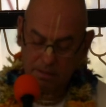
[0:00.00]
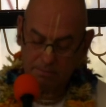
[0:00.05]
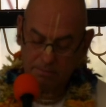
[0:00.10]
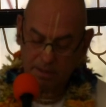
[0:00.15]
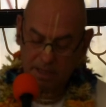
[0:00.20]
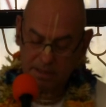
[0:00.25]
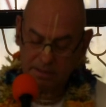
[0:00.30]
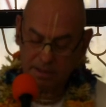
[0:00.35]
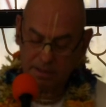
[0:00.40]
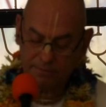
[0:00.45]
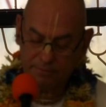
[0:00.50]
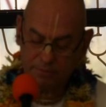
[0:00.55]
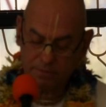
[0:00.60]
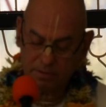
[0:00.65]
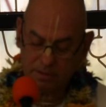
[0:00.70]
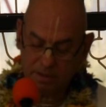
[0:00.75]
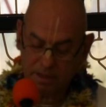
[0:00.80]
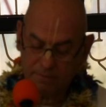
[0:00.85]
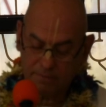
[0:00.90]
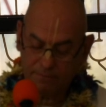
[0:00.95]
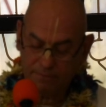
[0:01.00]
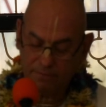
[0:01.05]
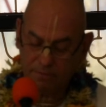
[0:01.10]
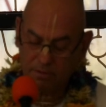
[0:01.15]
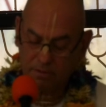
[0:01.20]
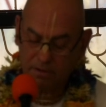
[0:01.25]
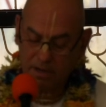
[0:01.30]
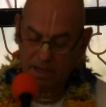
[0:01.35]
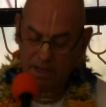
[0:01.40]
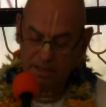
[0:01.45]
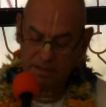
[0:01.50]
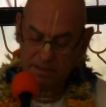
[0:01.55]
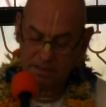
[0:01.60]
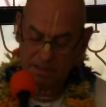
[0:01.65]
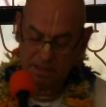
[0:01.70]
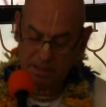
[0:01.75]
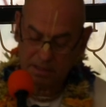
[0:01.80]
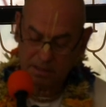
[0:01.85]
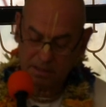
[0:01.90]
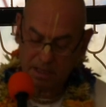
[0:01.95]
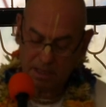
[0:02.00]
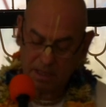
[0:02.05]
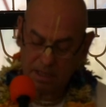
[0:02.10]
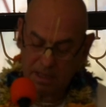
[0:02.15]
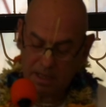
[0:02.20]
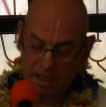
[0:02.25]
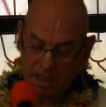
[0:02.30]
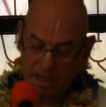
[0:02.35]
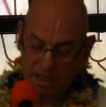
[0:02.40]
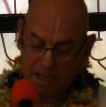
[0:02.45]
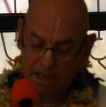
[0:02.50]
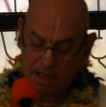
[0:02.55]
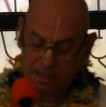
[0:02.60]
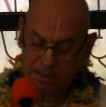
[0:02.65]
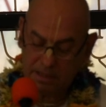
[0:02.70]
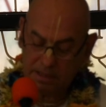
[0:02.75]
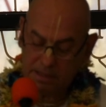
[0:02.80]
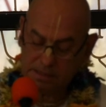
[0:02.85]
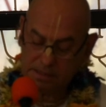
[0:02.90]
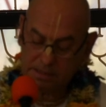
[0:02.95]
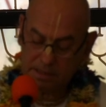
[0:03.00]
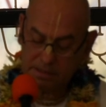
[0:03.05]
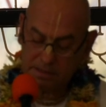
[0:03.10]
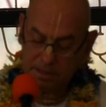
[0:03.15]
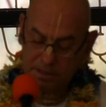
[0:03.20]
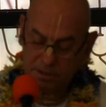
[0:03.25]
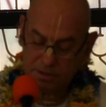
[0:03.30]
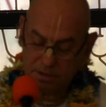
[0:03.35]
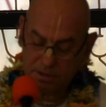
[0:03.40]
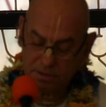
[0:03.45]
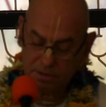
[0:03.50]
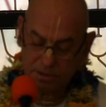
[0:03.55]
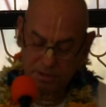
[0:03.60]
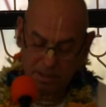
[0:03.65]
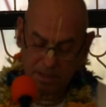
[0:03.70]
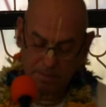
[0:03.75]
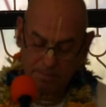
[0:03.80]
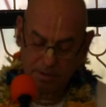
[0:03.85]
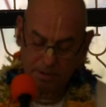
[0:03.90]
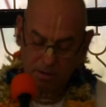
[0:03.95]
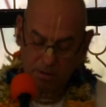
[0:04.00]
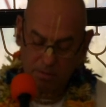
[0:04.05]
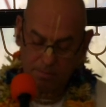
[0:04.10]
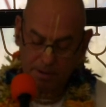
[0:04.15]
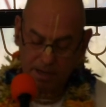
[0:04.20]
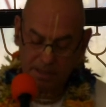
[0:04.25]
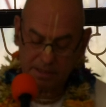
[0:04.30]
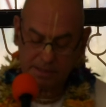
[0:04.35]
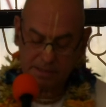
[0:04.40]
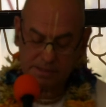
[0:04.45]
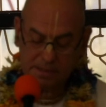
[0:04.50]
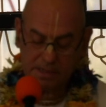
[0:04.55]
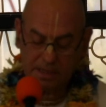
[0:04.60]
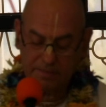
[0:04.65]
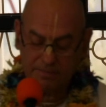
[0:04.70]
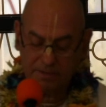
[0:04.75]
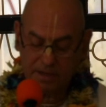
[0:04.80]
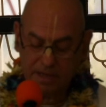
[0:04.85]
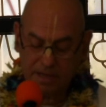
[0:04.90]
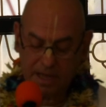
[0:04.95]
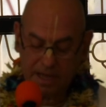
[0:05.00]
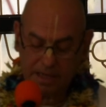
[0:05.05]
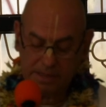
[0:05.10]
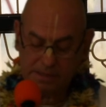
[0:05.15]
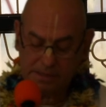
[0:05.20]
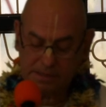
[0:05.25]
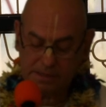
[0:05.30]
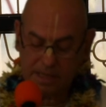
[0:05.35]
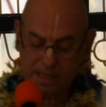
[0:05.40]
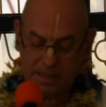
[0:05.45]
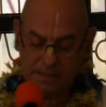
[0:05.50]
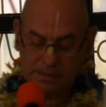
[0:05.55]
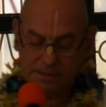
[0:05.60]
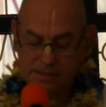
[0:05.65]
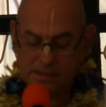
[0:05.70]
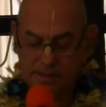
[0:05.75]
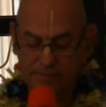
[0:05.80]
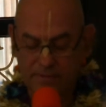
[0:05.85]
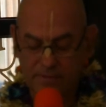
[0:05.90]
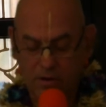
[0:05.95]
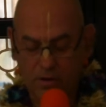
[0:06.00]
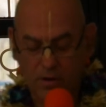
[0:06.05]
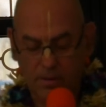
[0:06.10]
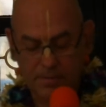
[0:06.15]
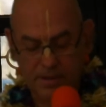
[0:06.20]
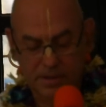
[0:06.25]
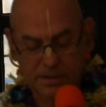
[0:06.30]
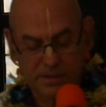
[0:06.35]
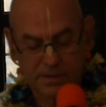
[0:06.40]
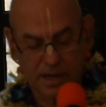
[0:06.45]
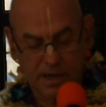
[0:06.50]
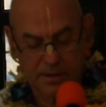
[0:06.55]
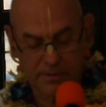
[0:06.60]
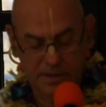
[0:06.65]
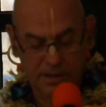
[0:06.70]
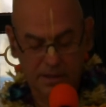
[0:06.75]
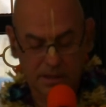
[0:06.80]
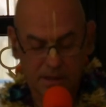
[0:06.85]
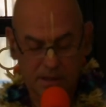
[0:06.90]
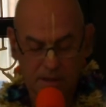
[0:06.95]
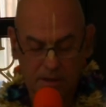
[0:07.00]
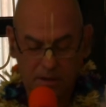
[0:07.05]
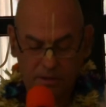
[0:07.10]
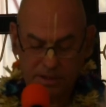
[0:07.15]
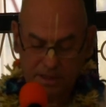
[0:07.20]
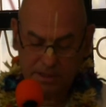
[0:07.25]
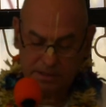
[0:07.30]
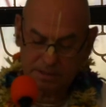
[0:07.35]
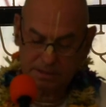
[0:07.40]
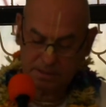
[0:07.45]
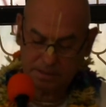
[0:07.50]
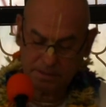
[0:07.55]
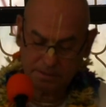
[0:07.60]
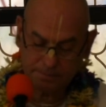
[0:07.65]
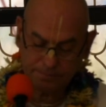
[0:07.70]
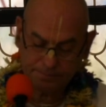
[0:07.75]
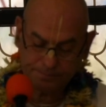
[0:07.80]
Madhya 14.4.18, and in his edition, Srila Prabhupada has given extensive commentary on it.